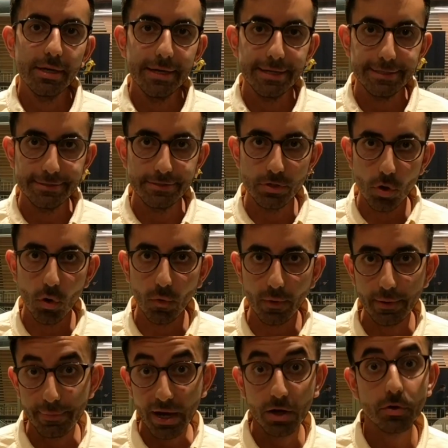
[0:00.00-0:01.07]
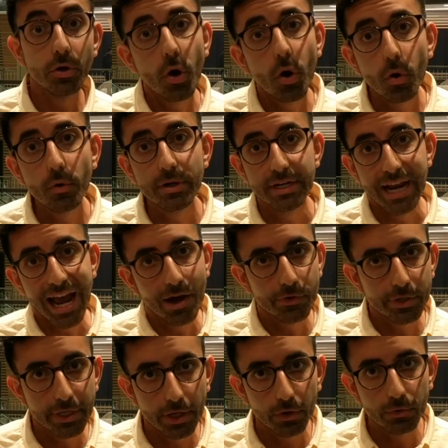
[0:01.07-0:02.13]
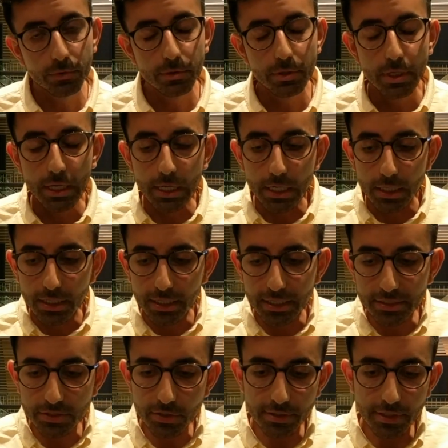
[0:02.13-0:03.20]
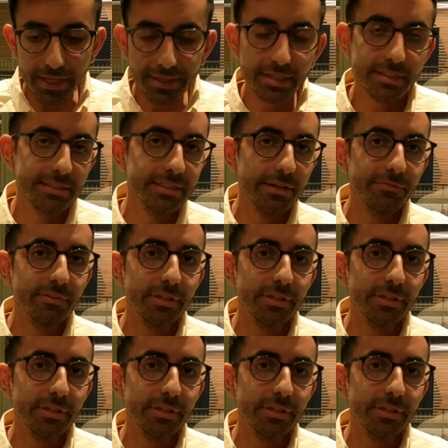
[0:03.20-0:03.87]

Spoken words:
know about code and how to code. And so I think it's definitely